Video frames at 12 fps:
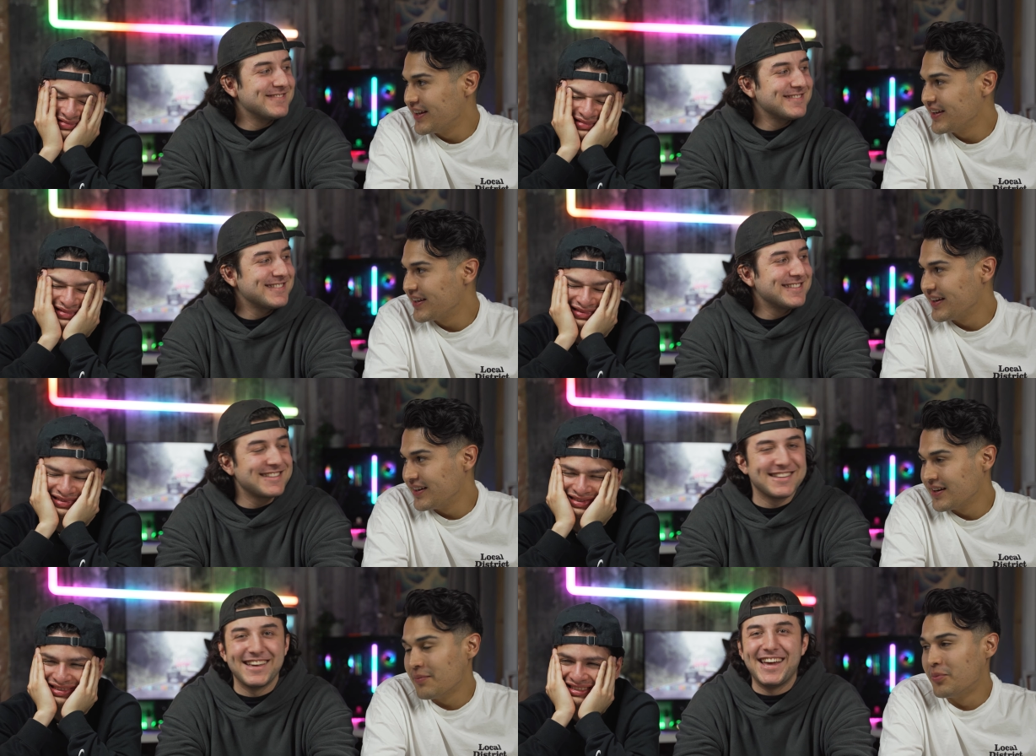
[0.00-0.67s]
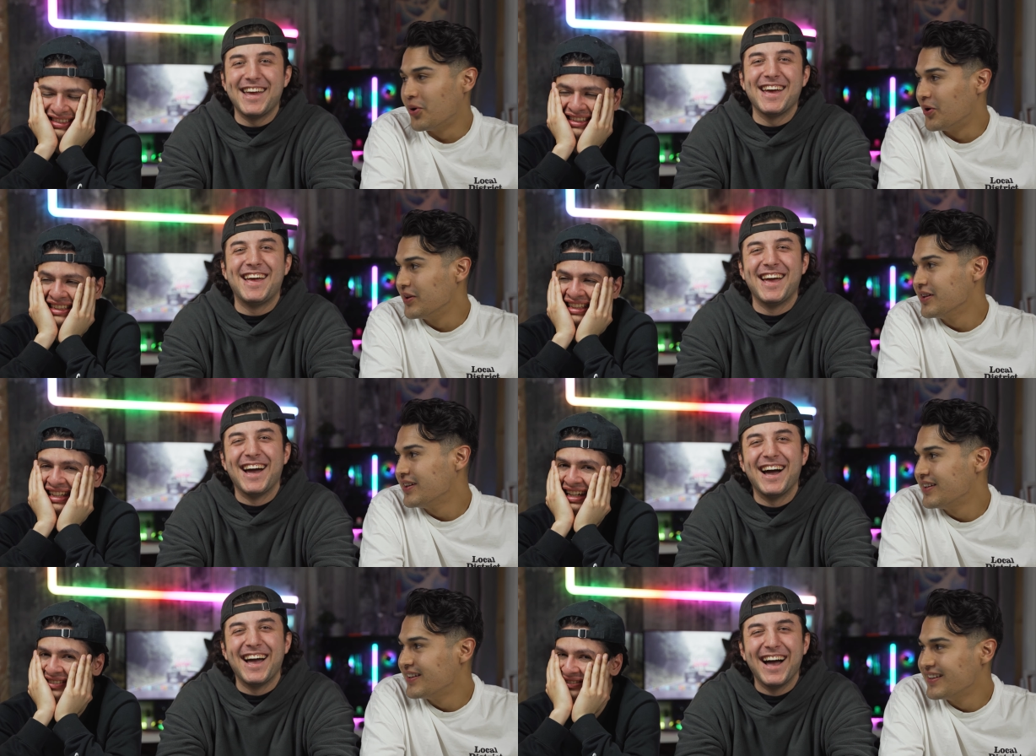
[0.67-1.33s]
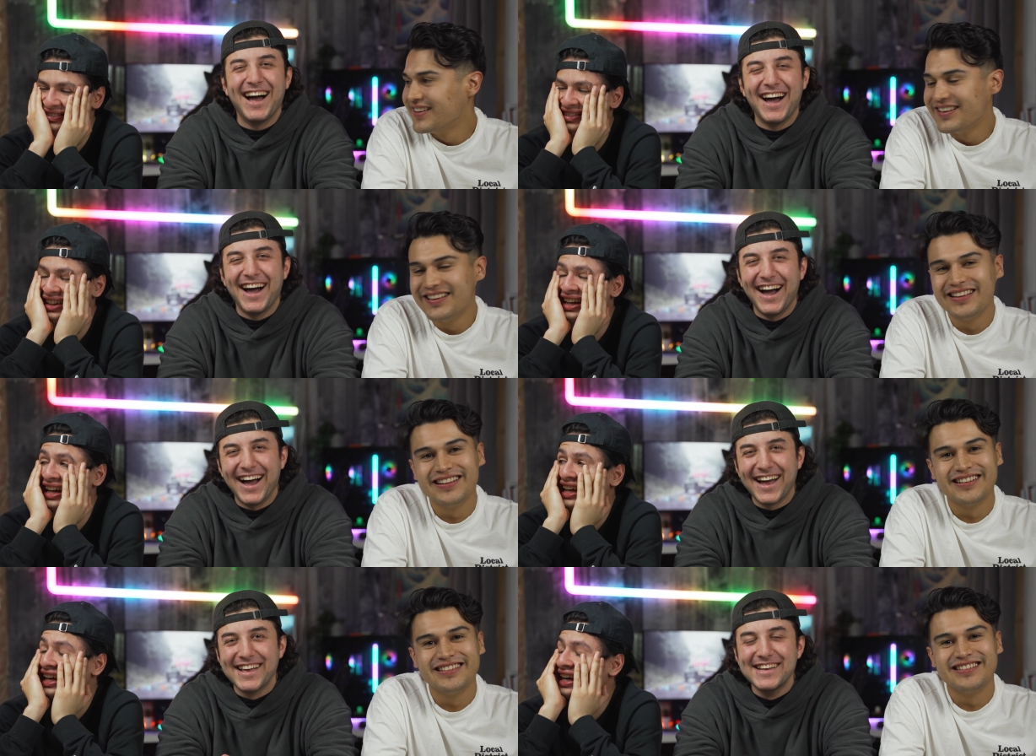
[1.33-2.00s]
Speaker 1: naked in the morning. Yeah,
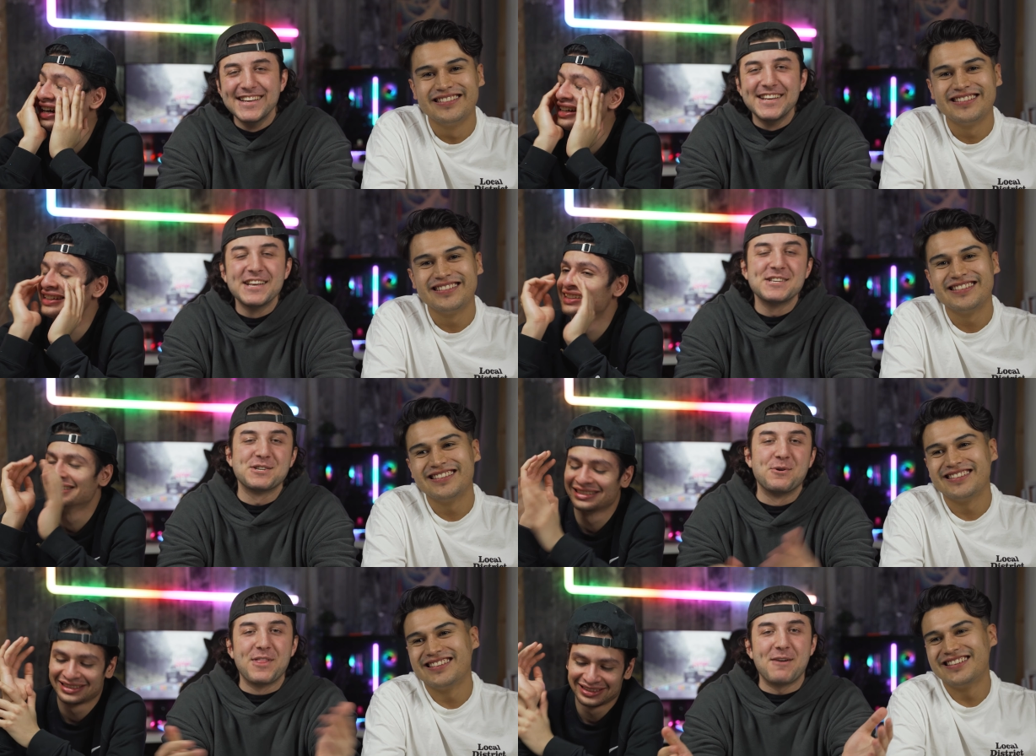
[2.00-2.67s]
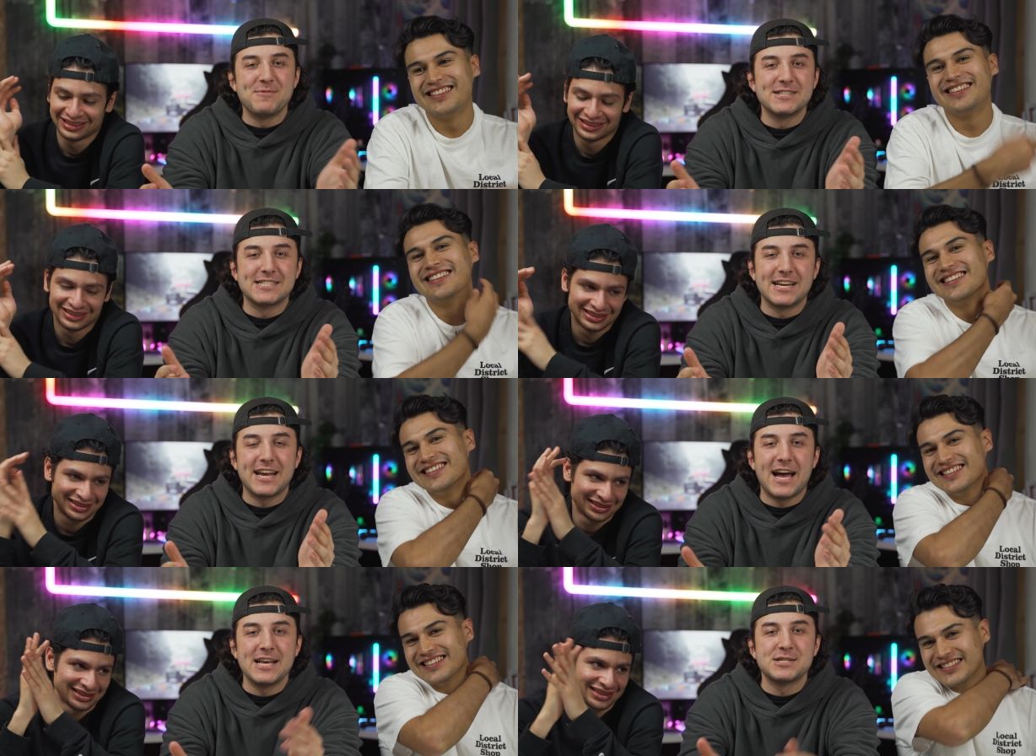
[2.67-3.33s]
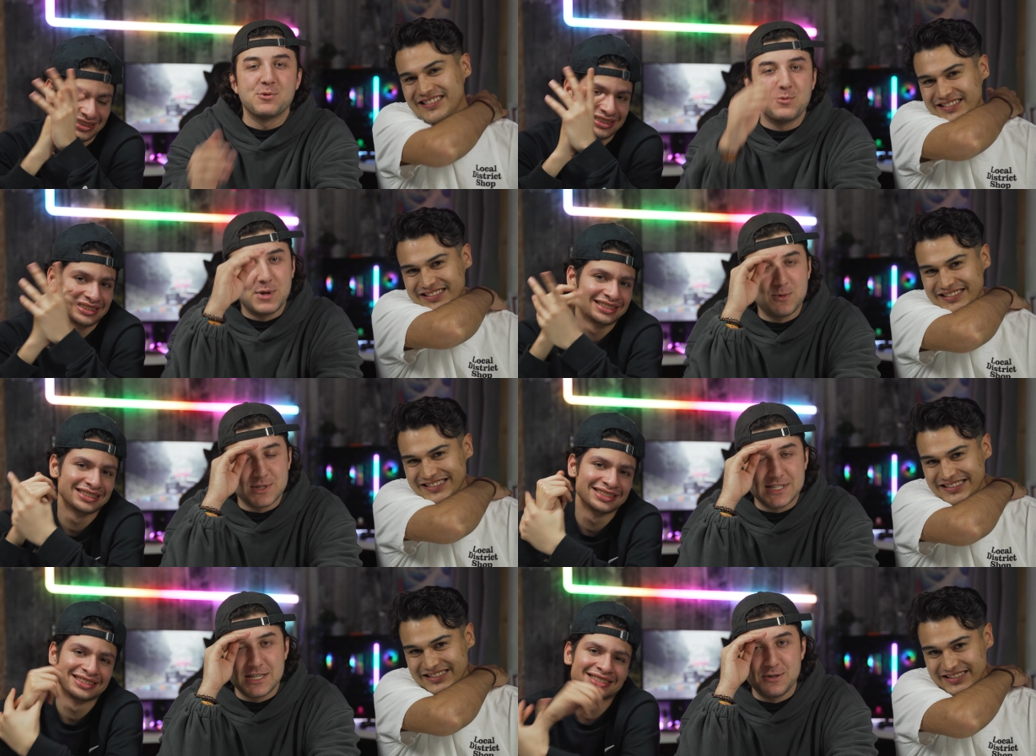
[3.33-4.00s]
right. So with that being said, guys, we
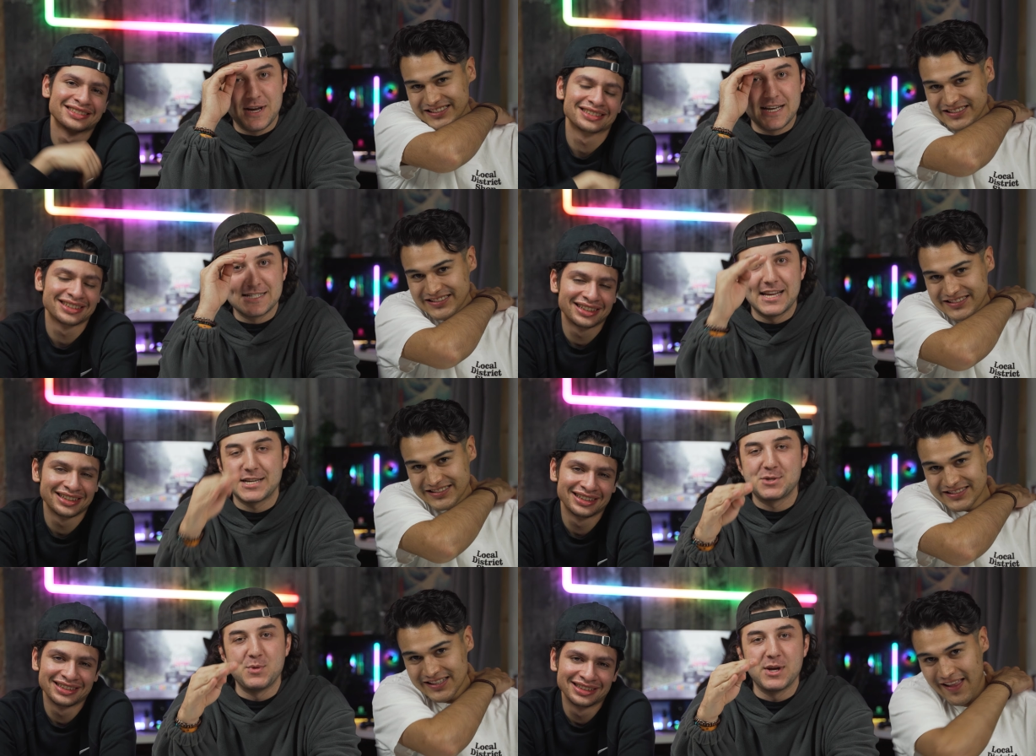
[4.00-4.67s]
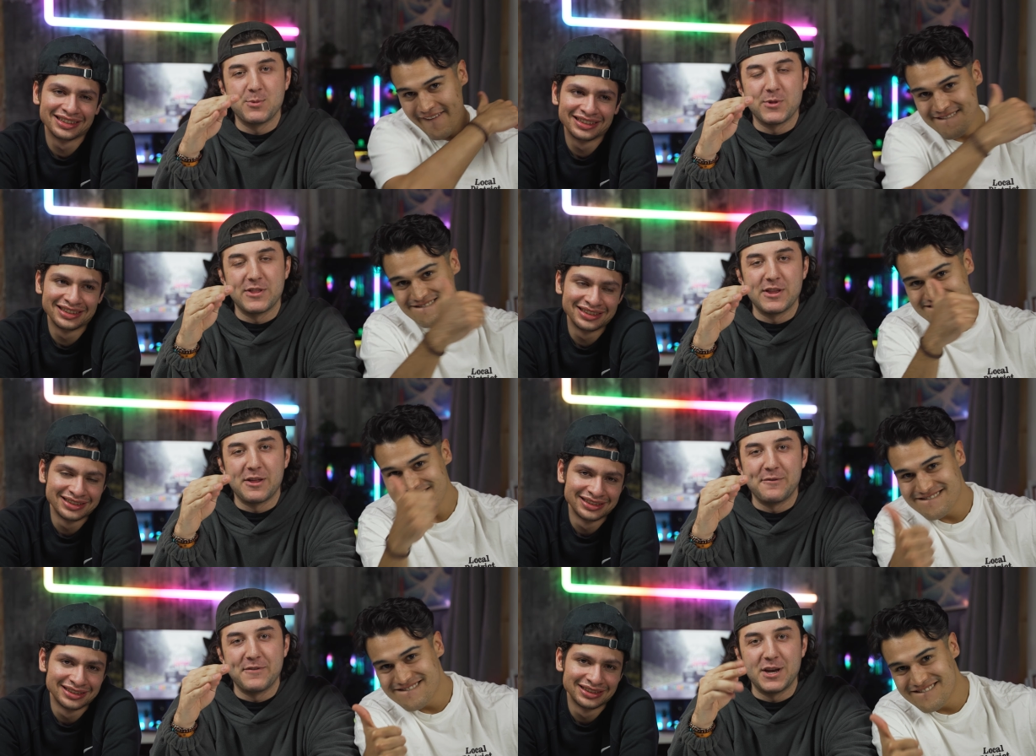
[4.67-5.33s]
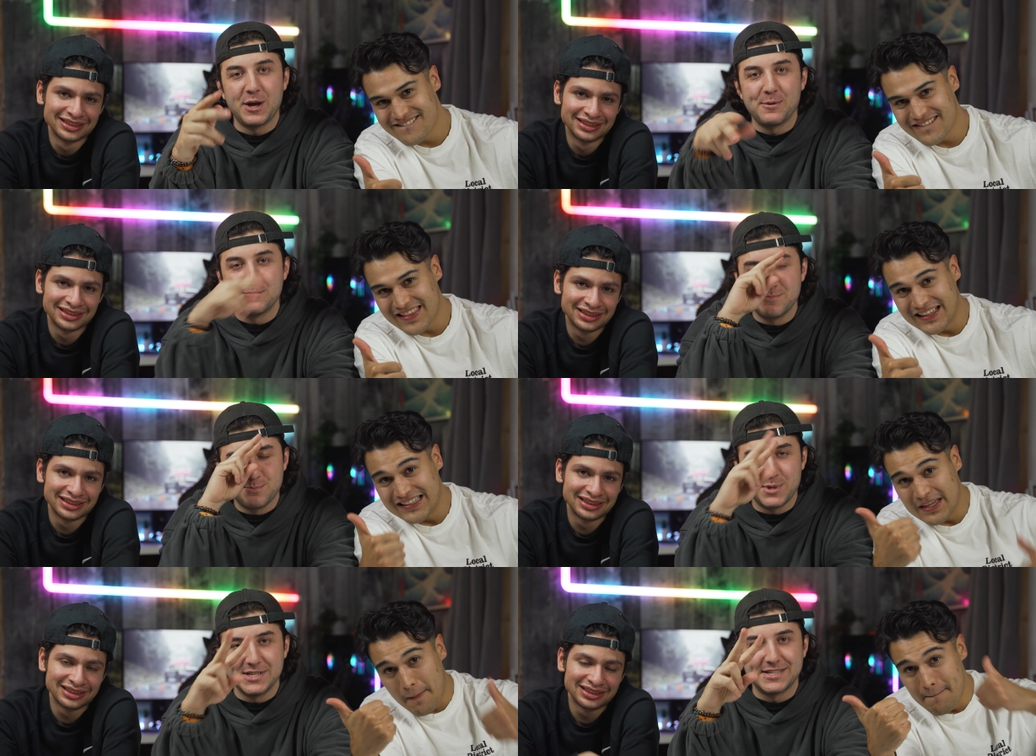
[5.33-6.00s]
will see you guys next week with another video.
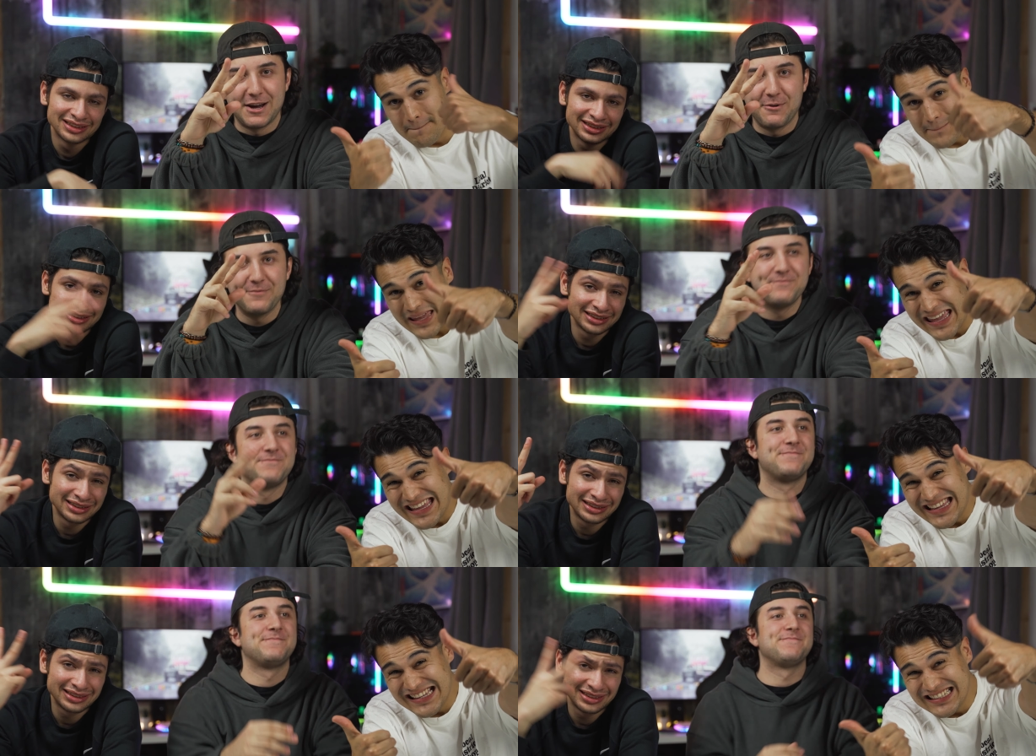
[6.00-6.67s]
Peace out. Peace.